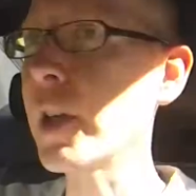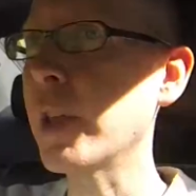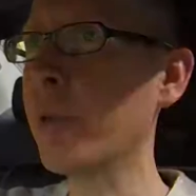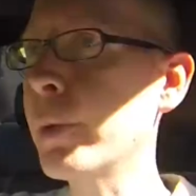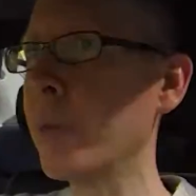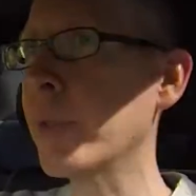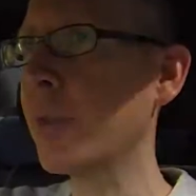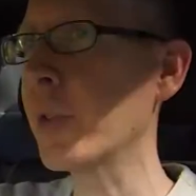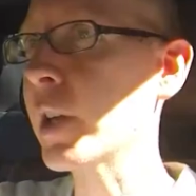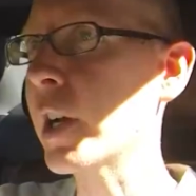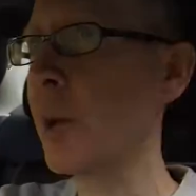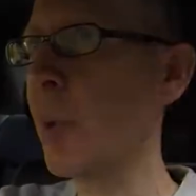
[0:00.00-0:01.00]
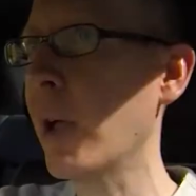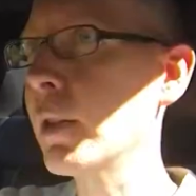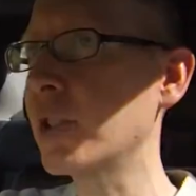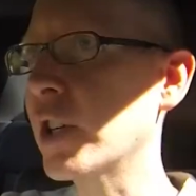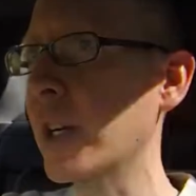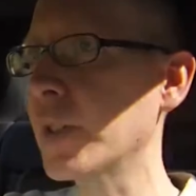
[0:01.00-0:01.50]
E350, I
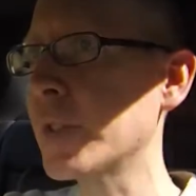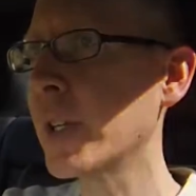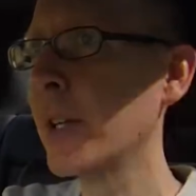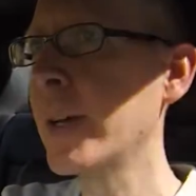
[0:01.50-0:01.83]
apologize.